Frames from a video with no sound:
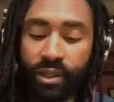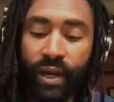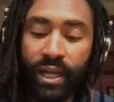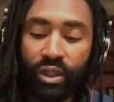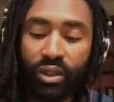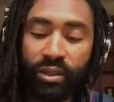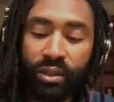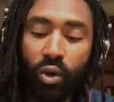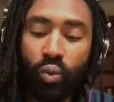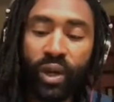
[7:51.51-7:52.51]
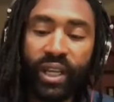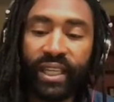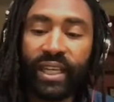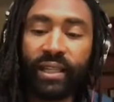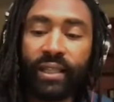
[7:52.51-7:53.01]
So I just don't want to
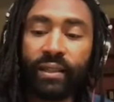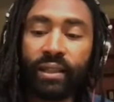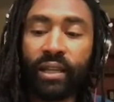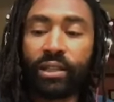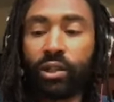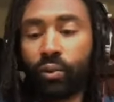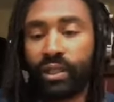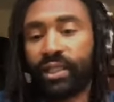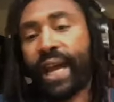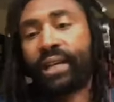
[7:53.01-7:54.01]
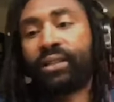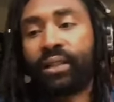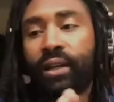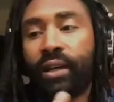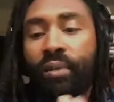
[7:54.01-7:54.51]
get too attached
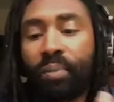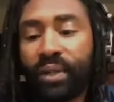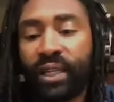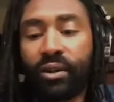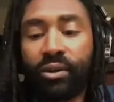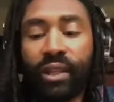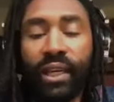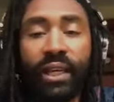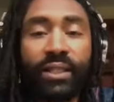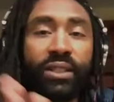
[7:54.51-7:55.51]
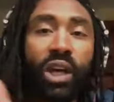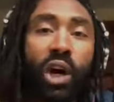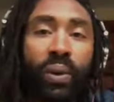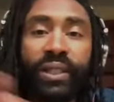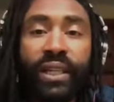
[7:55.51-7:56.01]
to a particular thing because it's
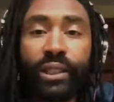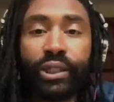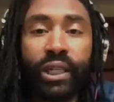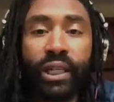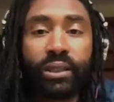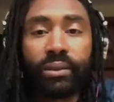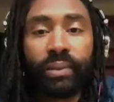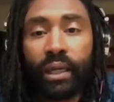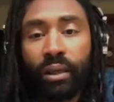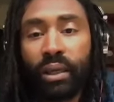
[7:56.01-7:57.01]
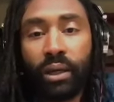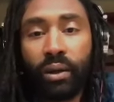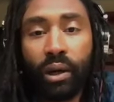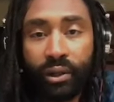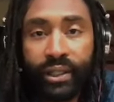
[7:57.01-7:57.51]
always going to change, like, you know,
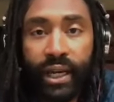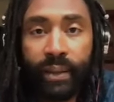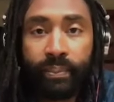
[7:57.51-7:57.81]
all the time.